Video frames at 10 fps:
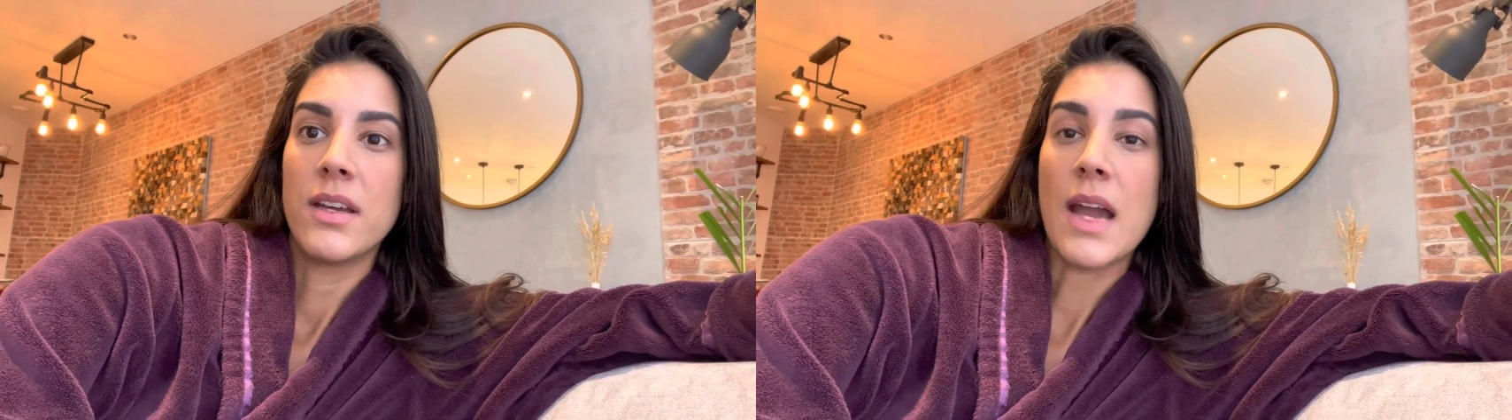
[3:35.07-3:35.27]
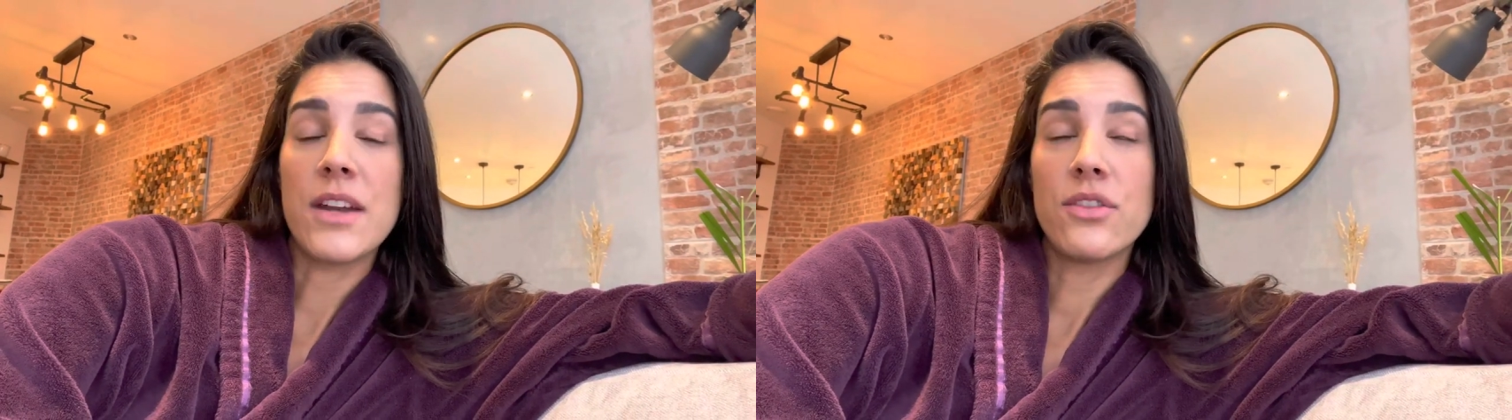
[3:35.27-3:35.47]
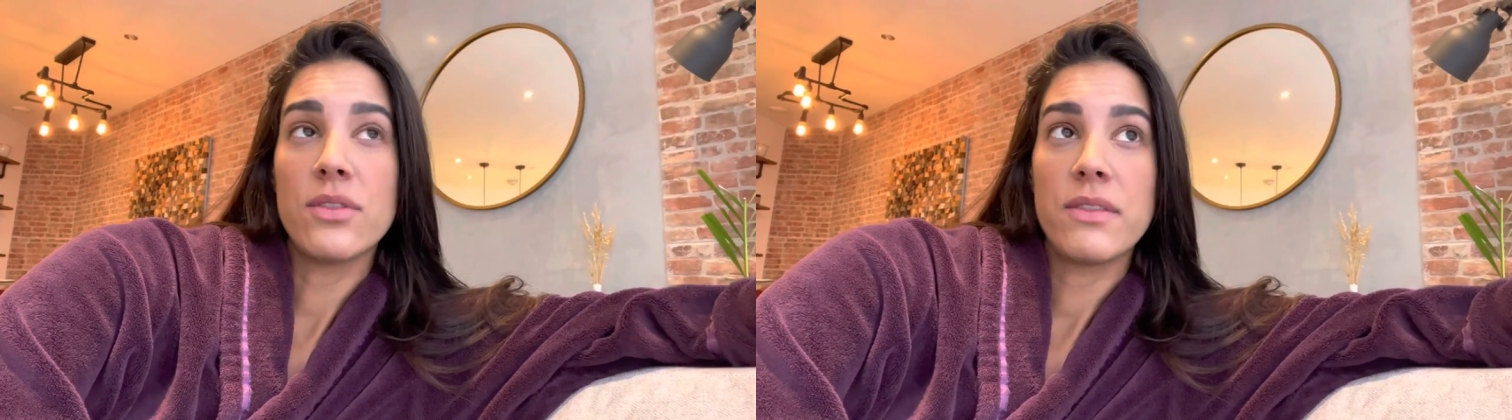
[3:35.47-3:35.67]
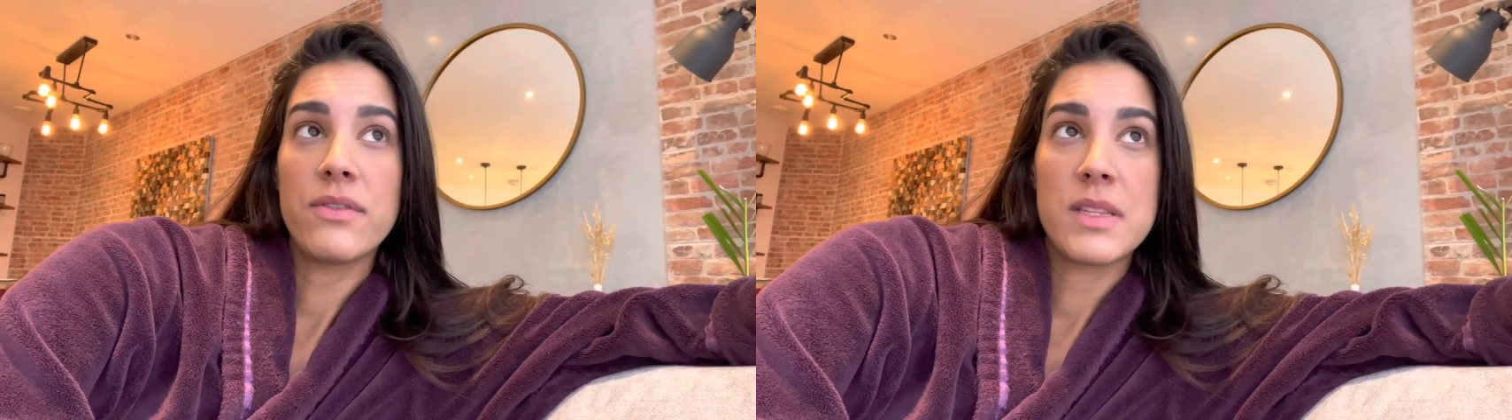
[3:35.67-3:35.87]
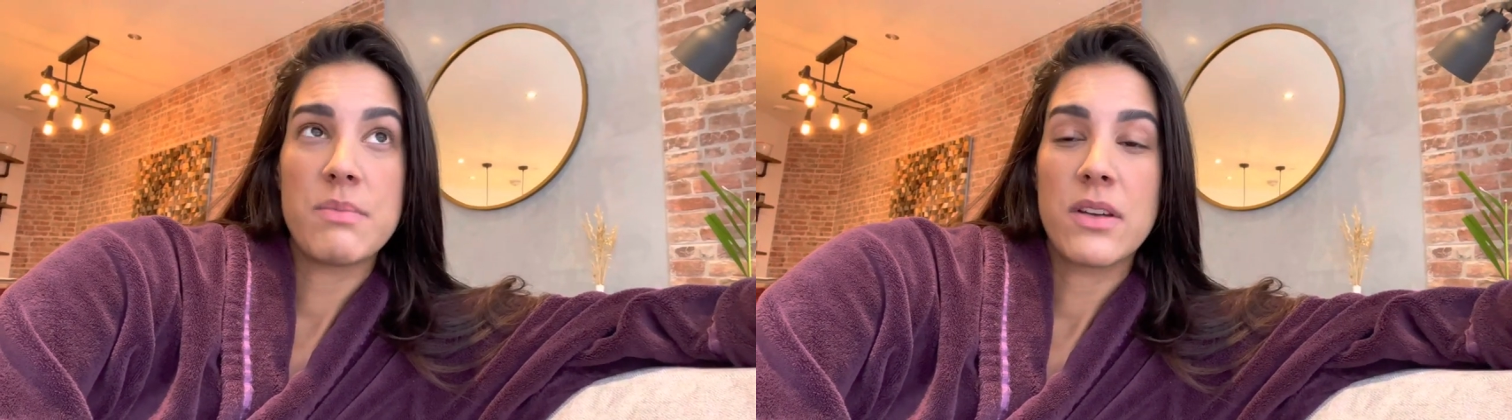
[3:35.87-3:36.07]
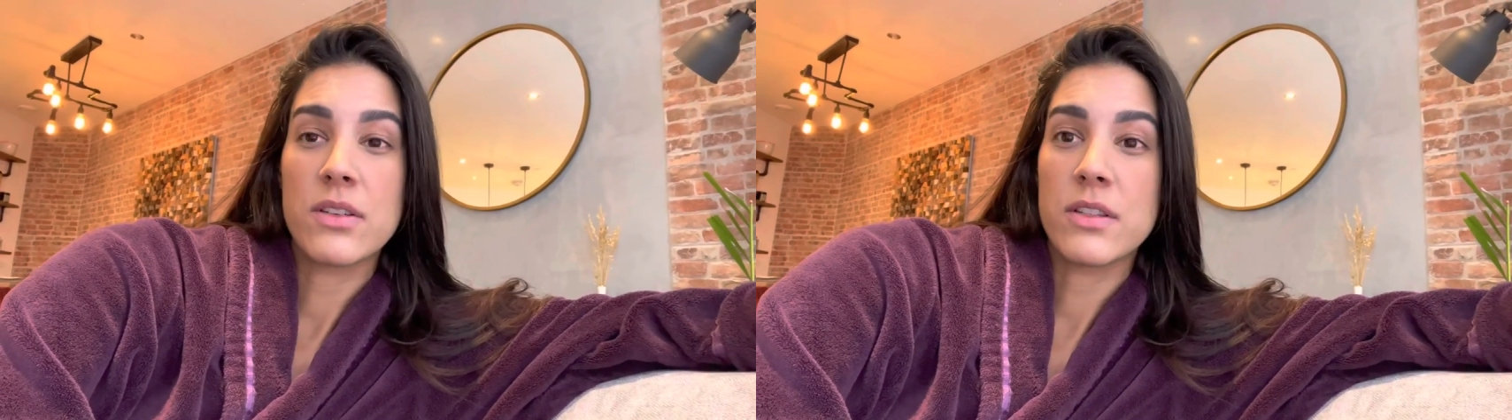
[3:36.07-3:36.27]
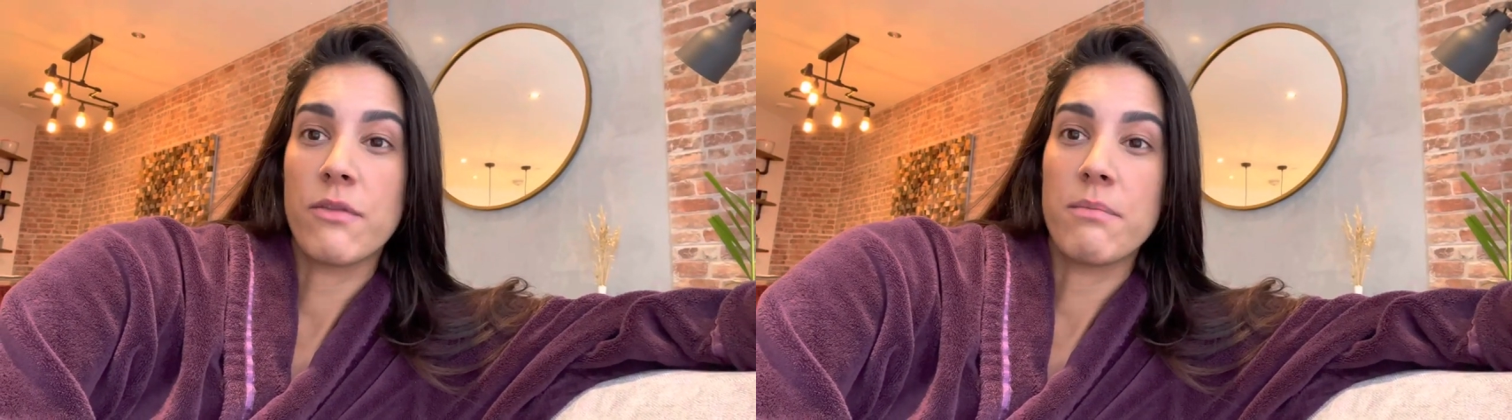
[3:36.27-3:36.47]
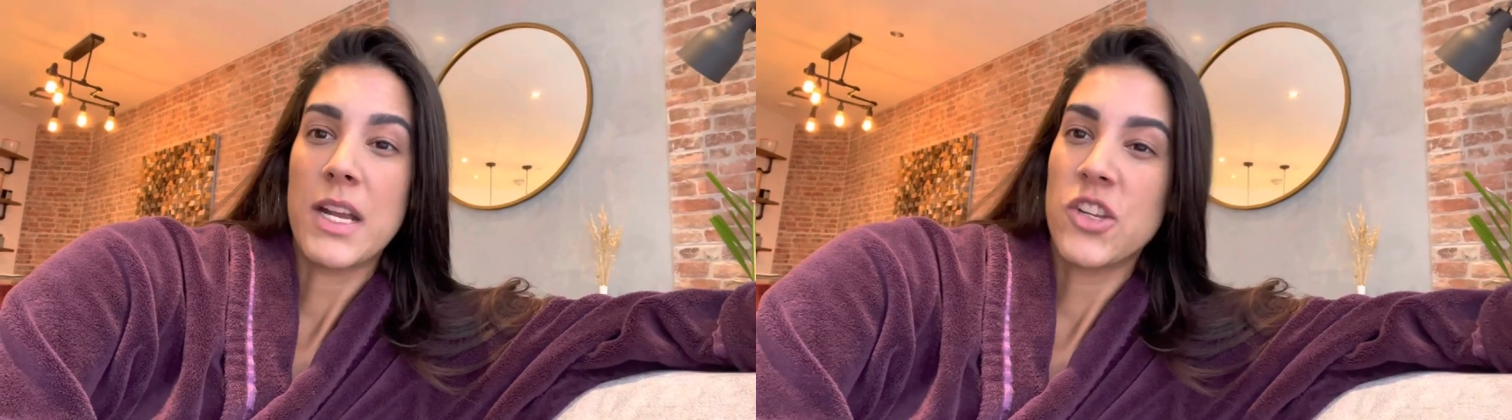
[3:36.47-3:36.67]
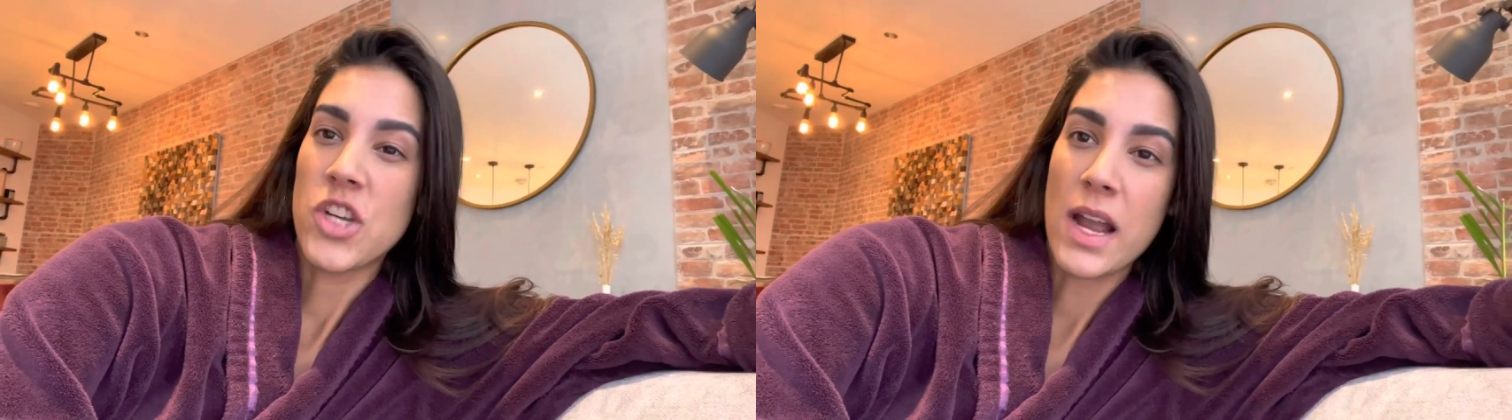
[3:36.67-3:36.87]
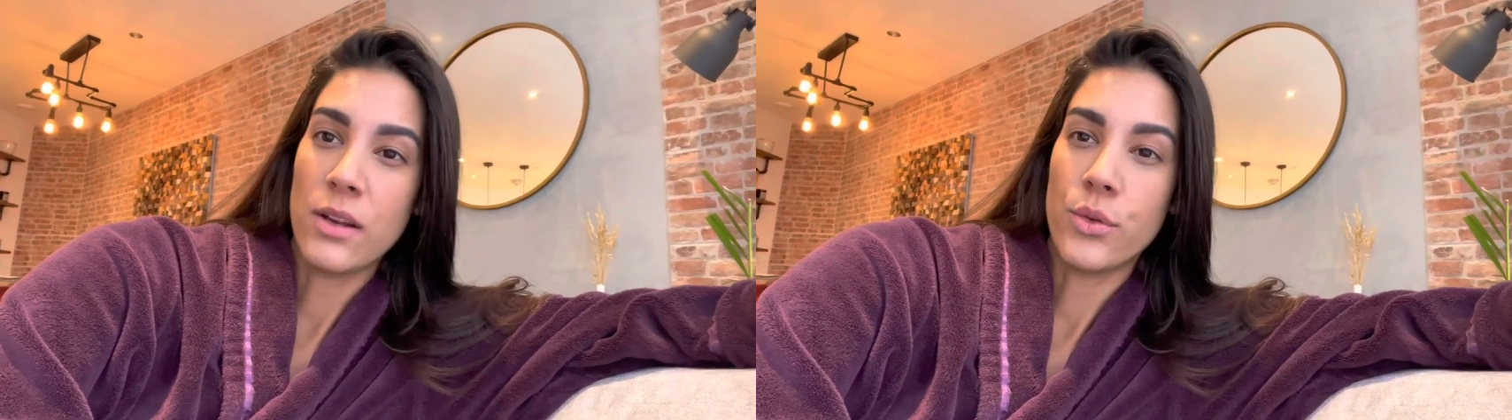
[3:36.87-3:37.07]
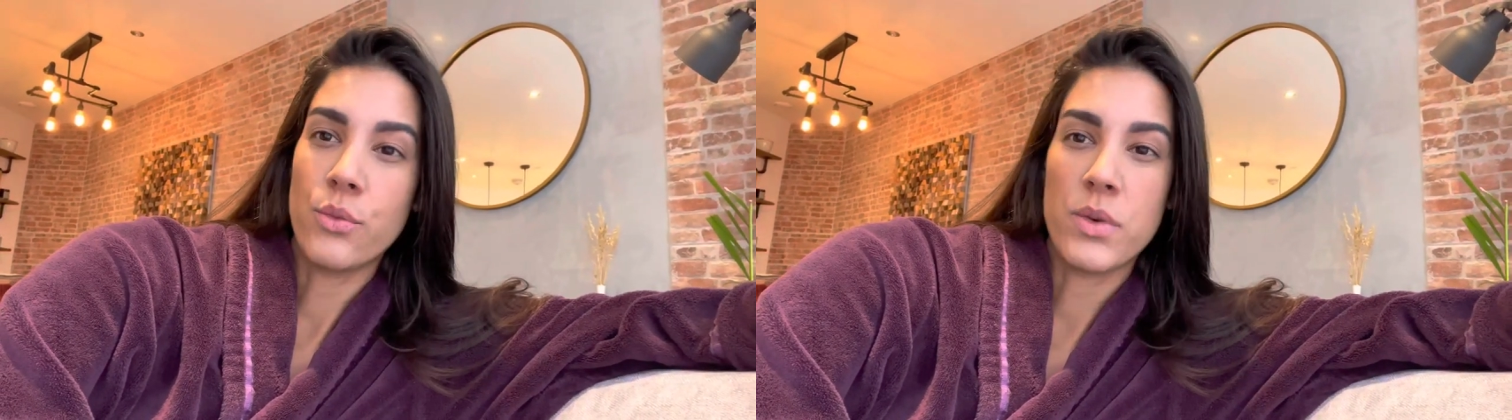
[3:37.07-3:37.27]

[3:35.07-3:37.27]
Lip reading: I don't know if it's because of my childhood